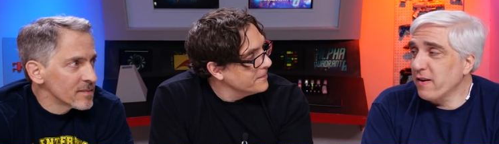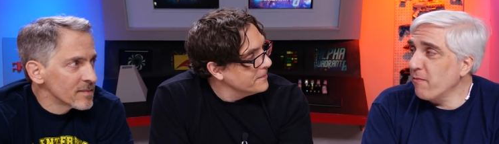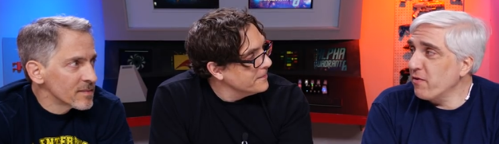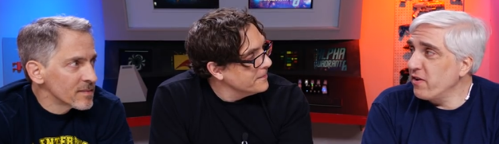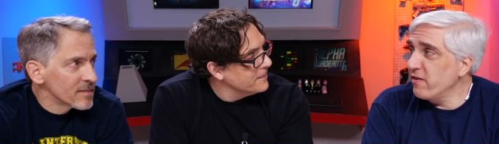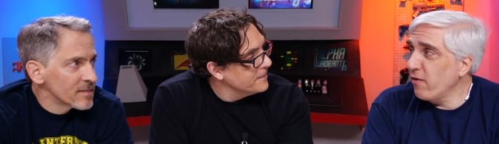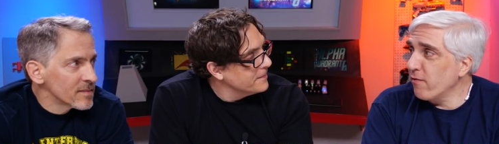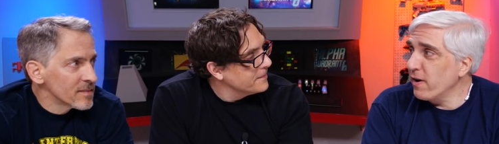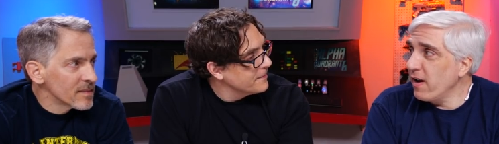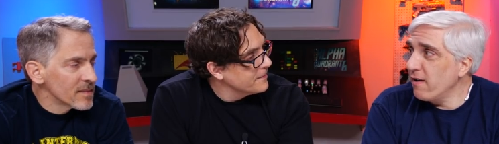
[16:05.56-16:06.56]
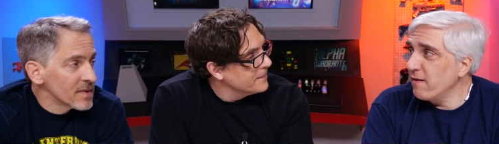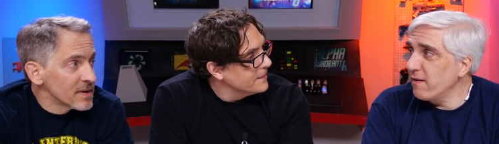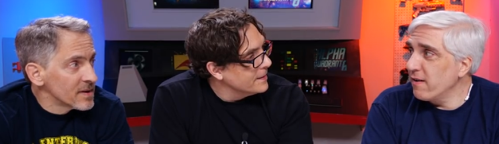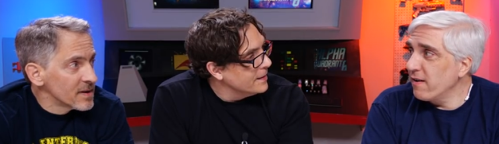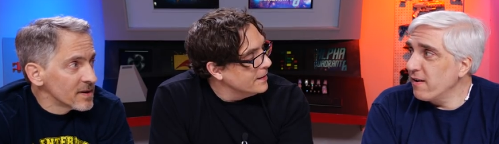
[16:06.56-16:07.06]
Speaker 1: for season three yet?
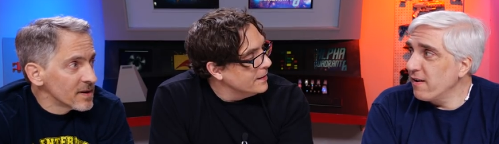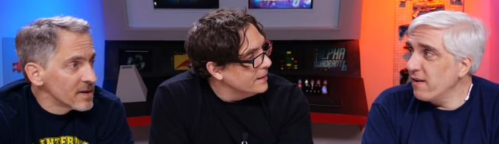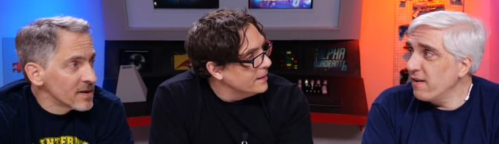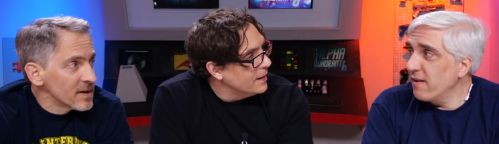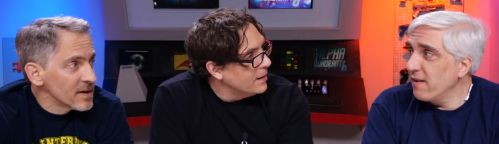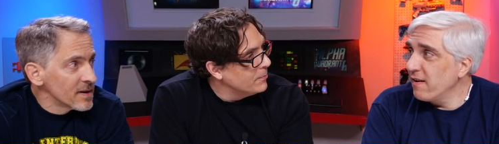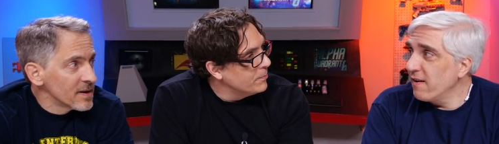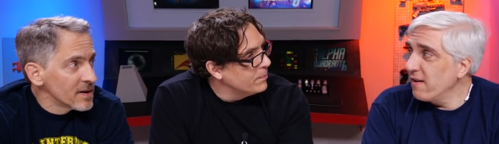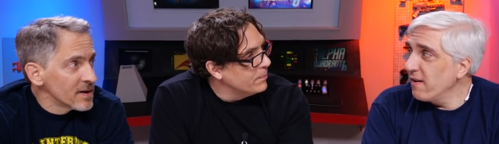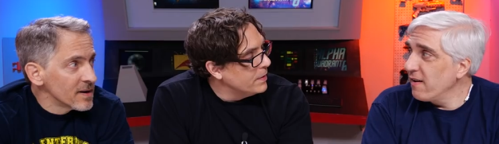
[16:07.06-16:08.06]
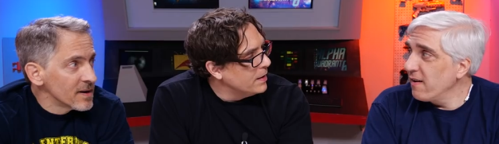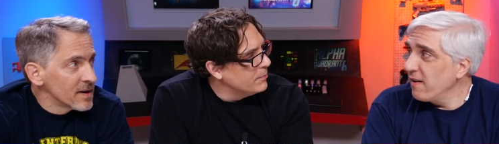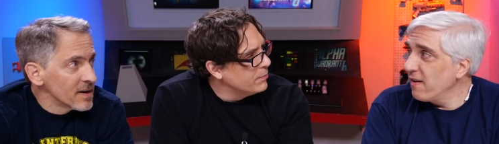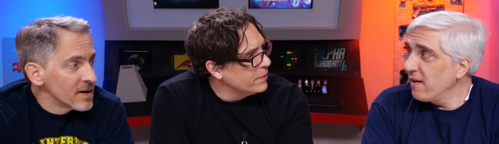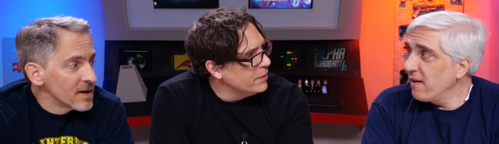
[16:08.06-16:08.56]
Um, I'm
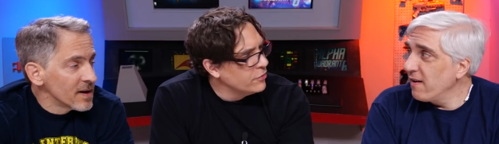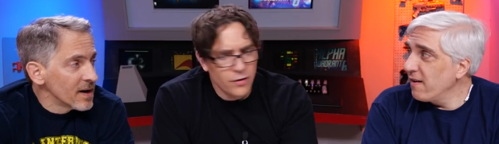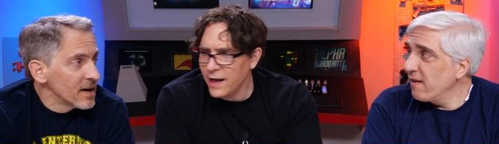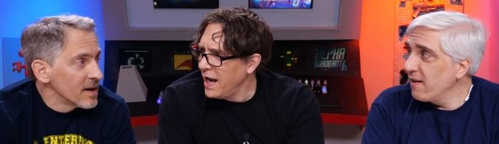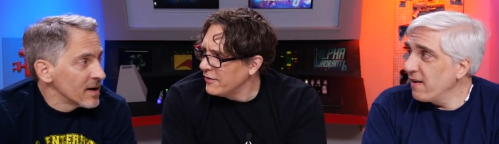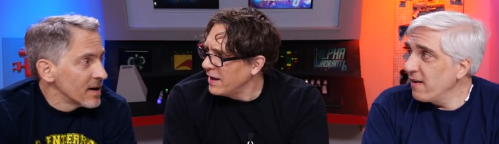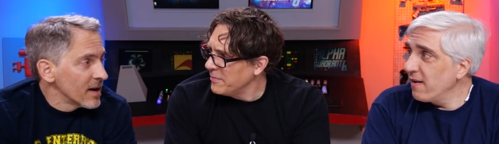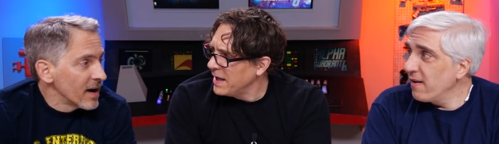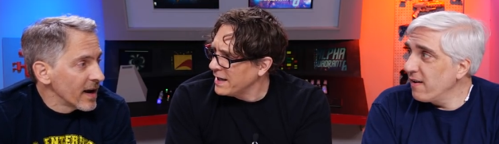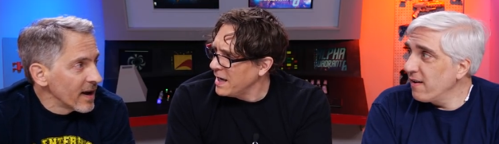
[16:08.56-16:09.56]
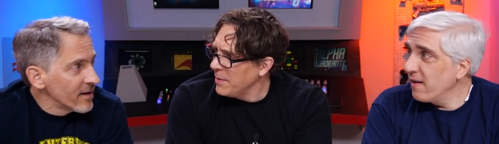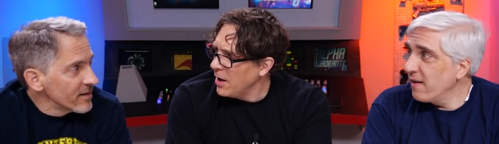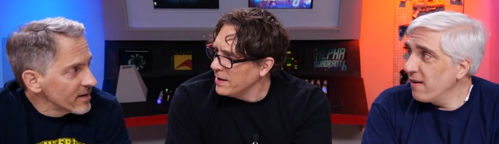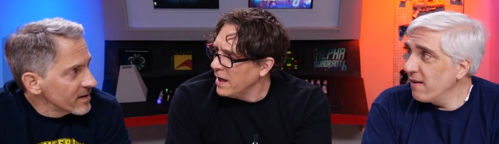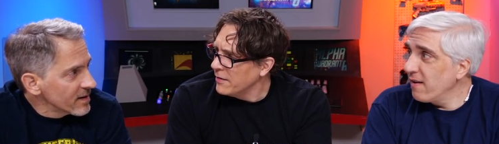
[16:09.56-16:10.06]
pretty sure it has. That that came ah. out.
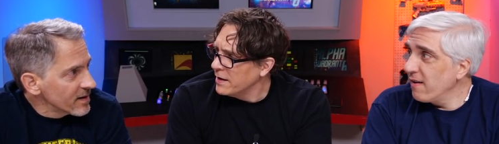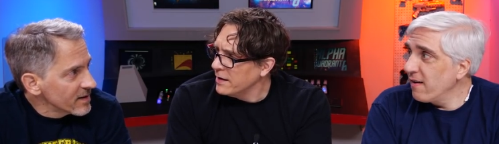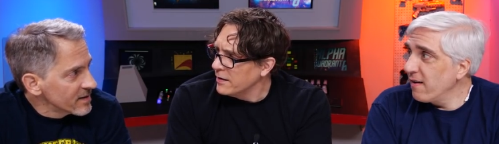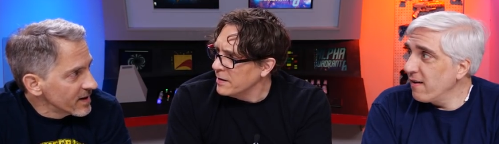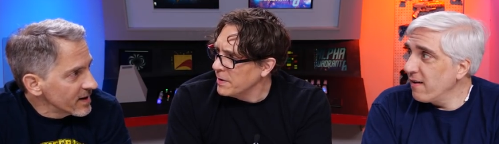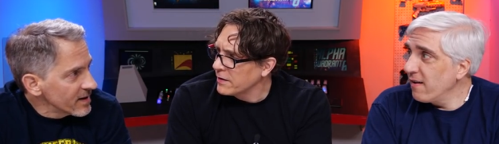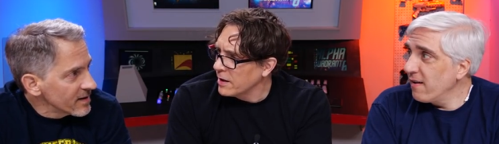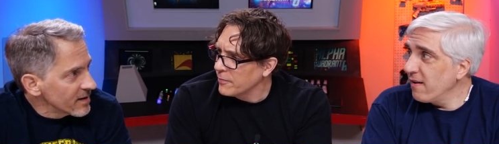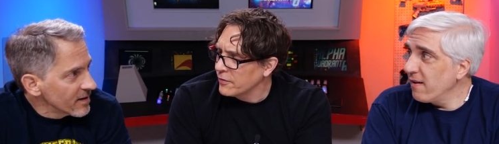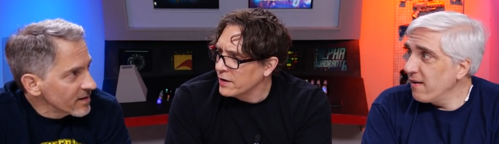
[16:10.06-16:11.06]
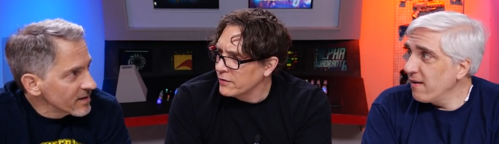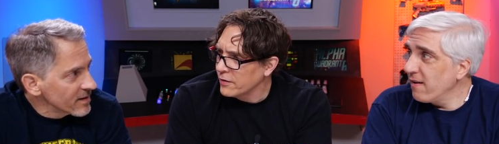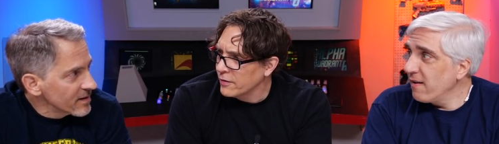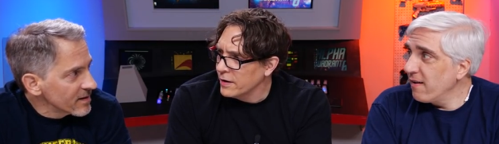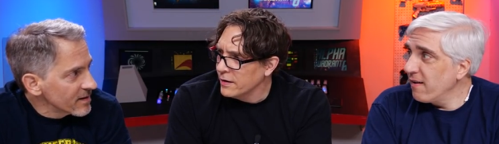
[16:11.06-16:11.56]
Yeah, they did. Did they picked it, it up for okay. season
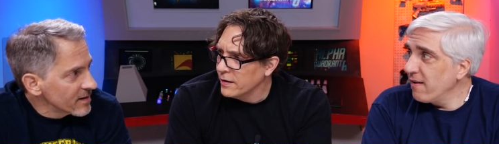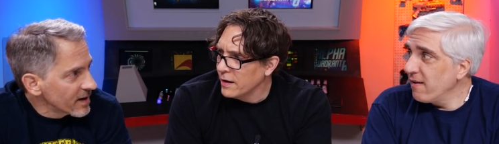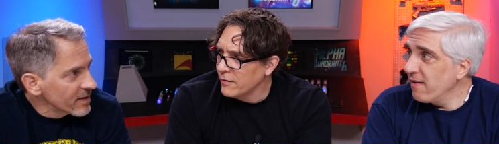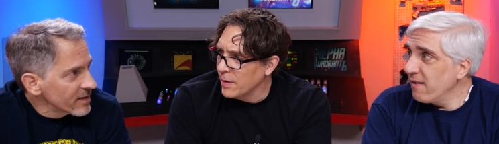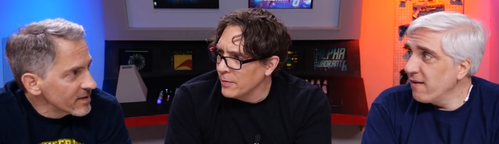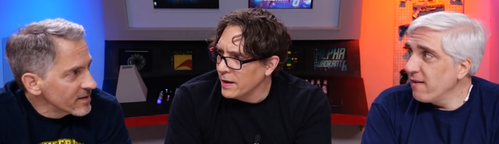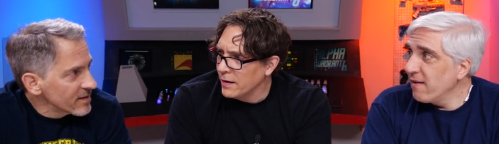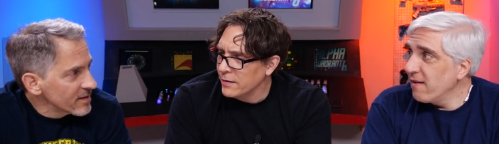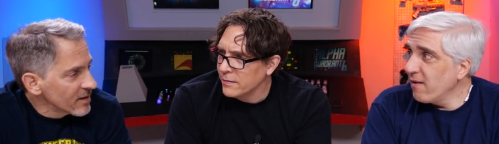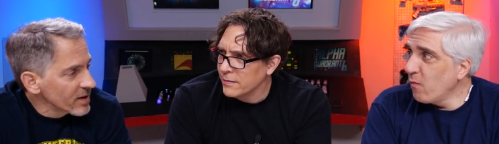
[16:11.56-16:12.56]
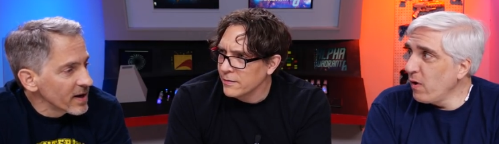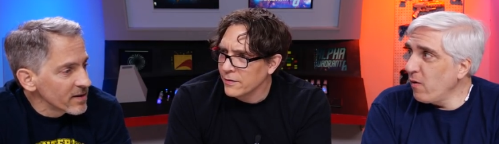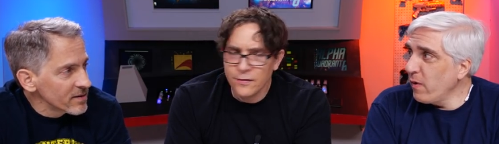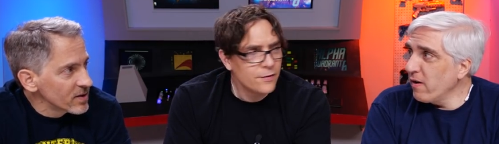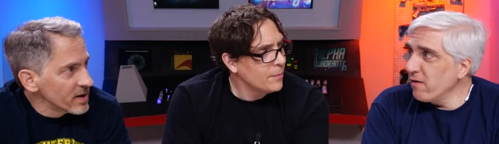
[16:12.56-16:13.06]
three.
Speaker 2: I remember that. Okay. We'll
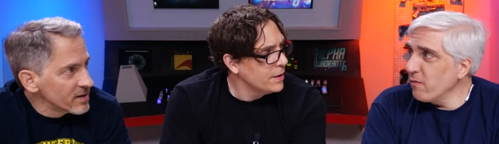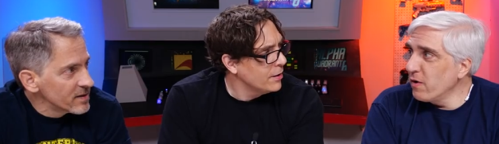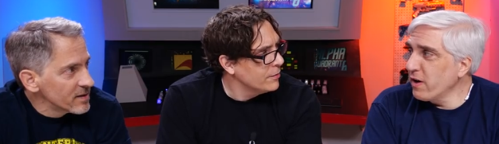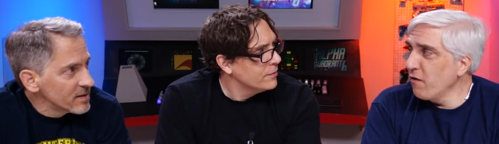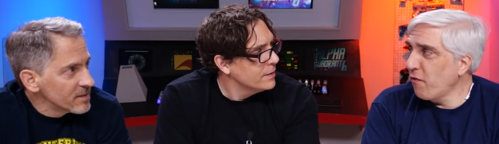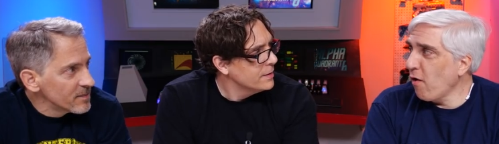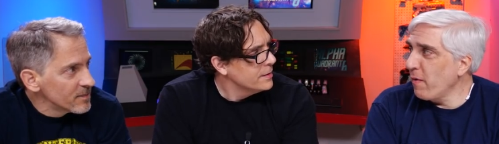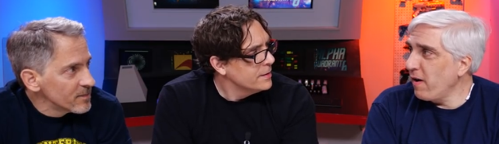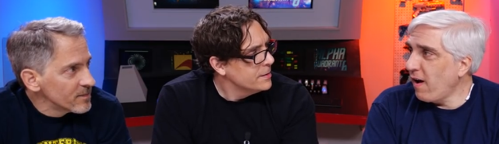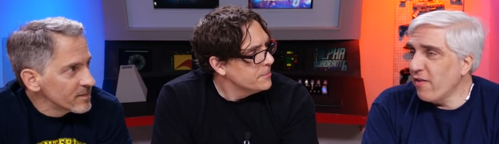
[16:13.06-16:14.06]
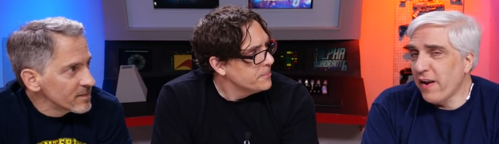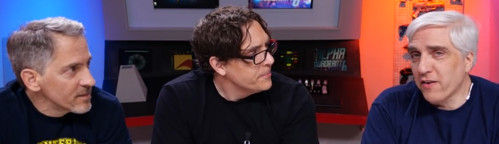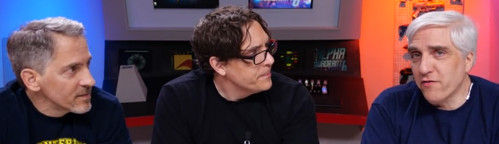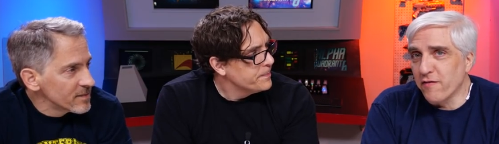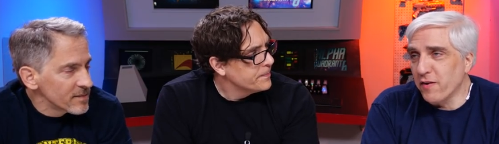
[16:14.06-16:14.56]
we'll, so, we'll confirm it on the next
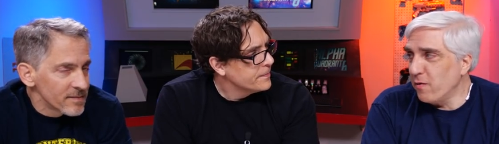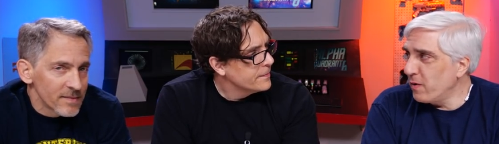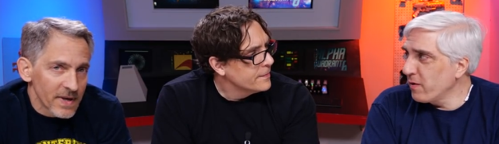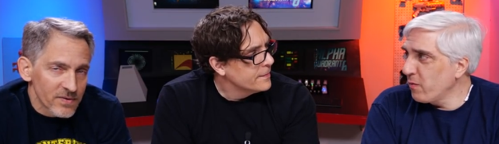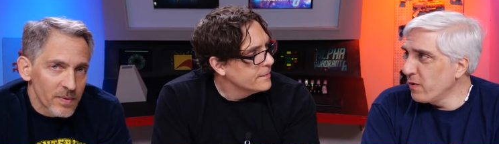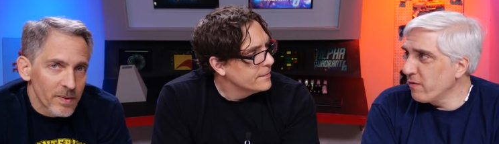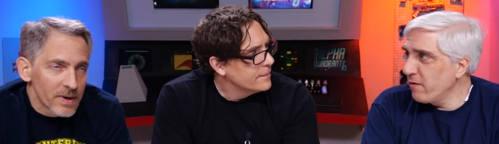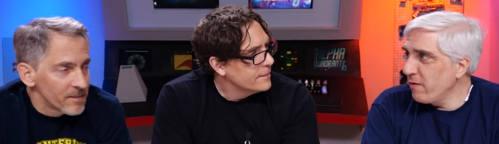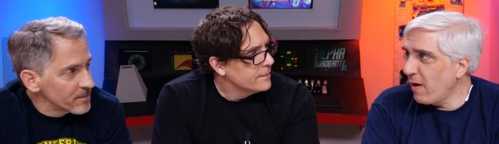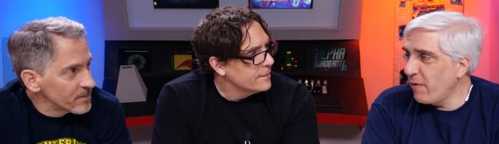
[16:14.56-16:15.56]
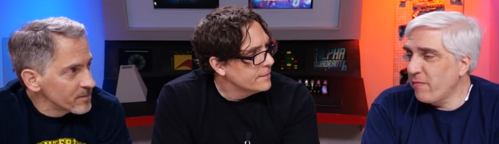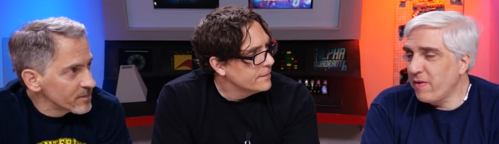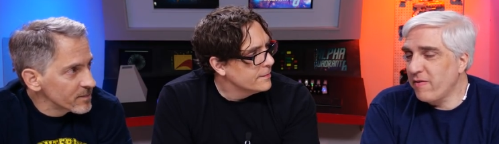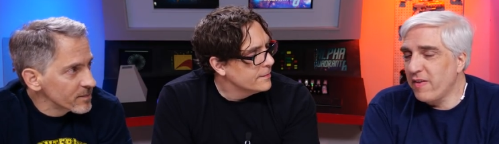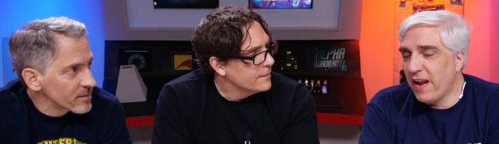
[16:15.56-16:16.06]
review. We'll, yes, we'll, we will. Yeah,
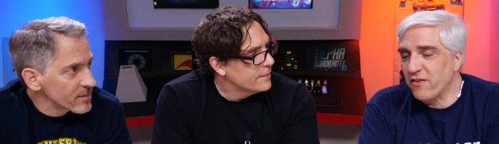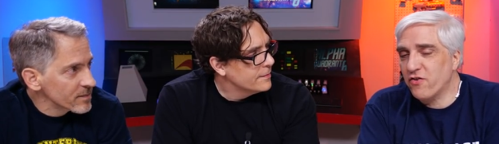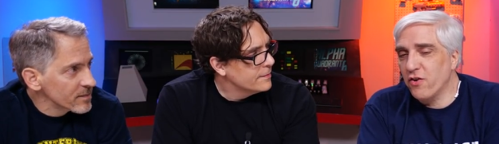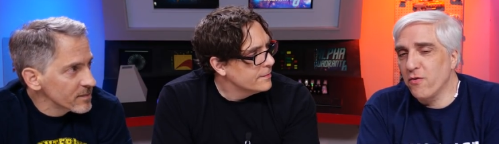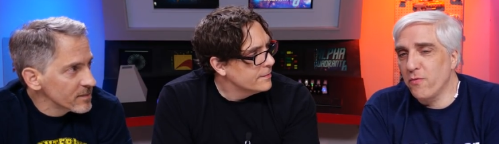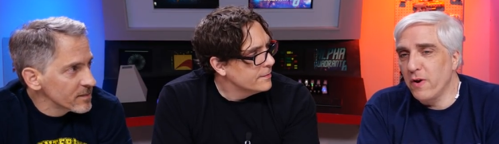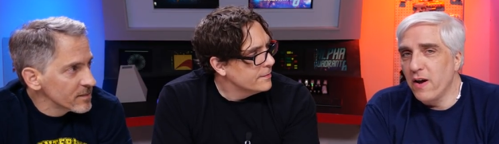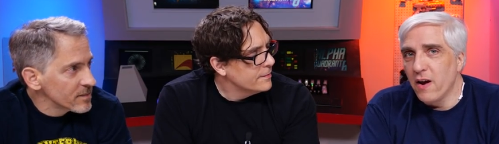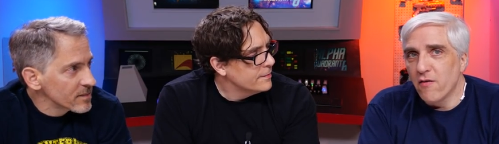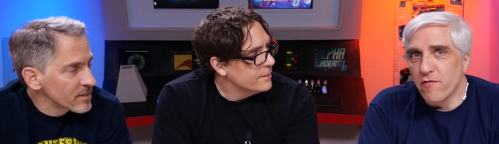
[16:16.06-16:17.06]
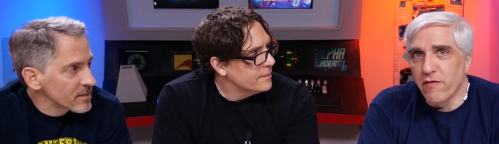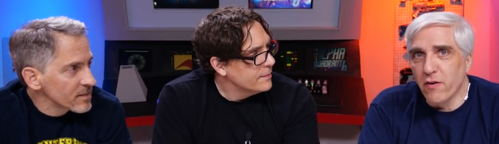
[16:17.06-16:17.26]
the next two review